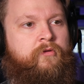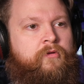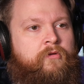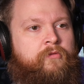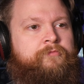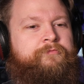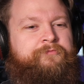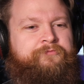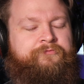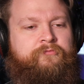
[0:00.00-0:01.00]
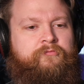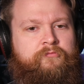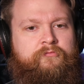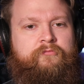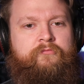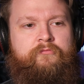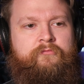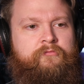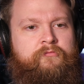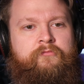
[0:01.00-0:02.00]

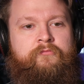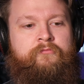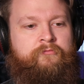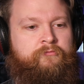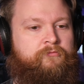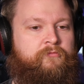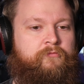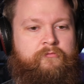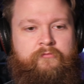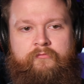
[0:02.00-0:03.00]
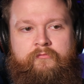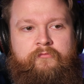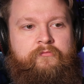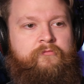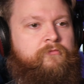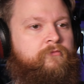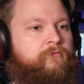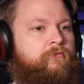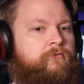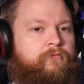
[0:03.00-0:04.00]

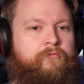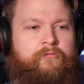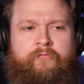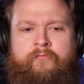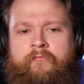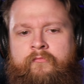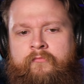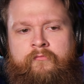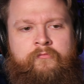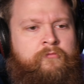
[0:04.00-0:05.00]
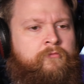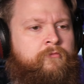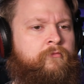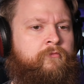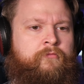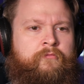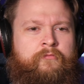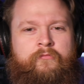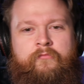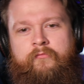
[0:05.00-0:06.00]

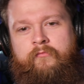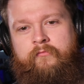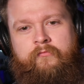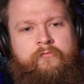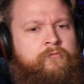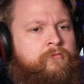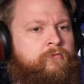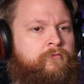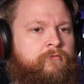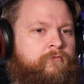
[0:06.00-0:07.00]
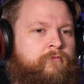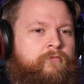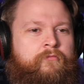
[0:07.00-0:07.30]
[no speech]